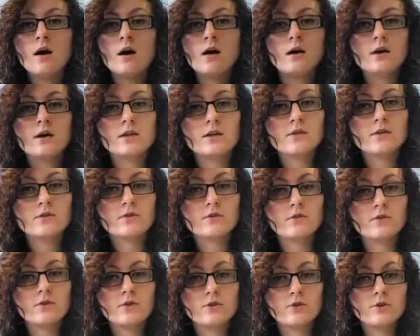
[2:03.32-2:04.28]
Another
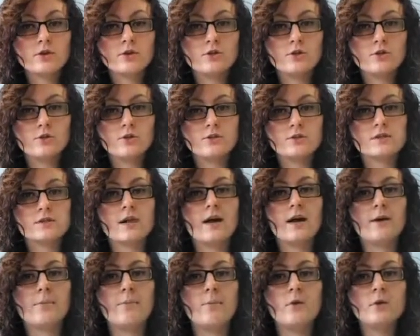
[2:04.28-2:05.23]
thing that you can do is tie
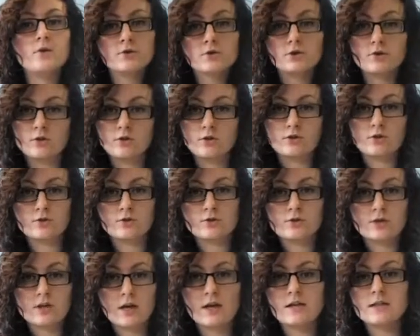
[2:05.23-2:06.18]
up most of the
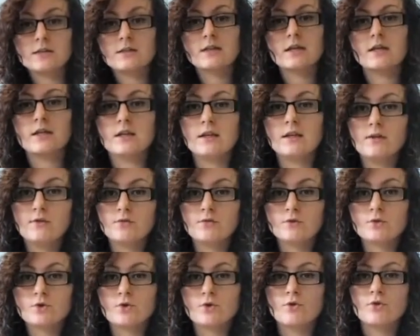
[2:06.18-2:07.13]
loose ends and leave
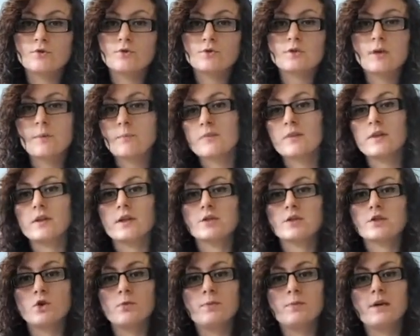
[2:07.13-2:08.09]
sort of something
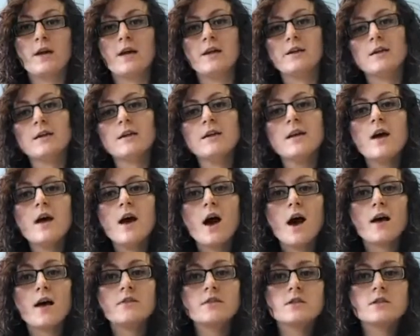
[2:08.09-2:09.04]
that's open-ended,
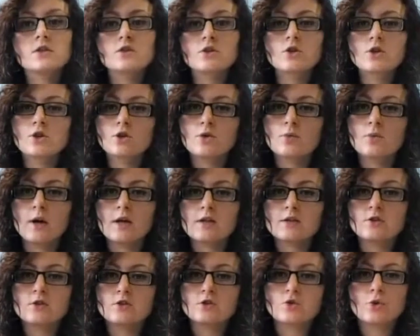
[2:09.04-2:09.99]
and this is a good way
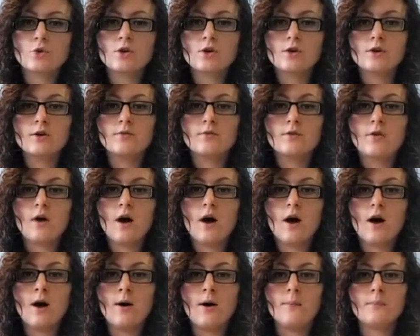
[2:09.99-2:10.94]
to sort of
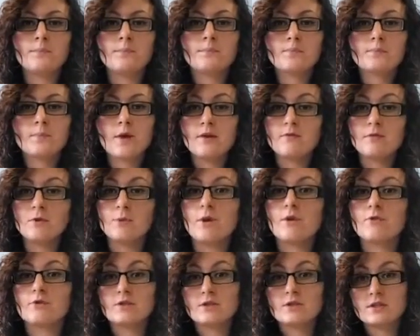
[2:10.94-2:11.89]
pave the way
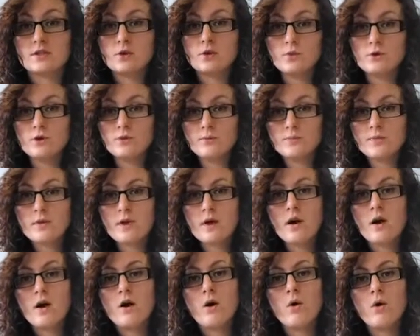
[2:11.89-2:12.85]
for a sequel,
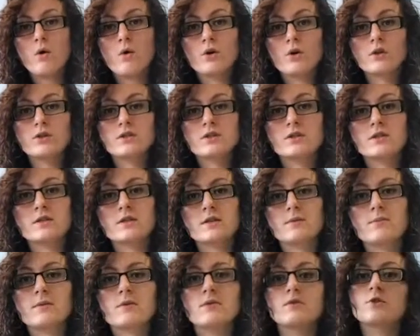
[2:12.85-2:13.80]
or just to
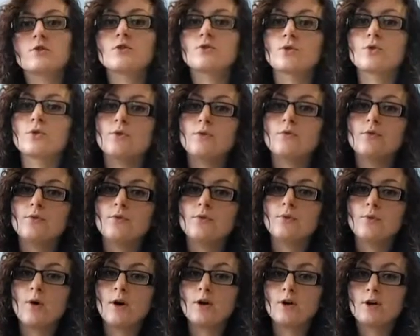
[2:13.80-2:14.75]
something to sort of, if
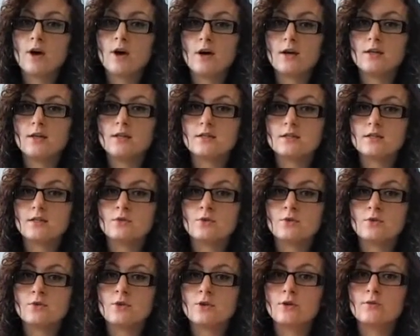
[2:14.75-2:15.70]
you want your audience to
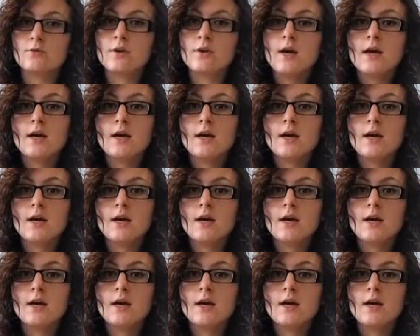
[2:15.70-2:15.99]
sort of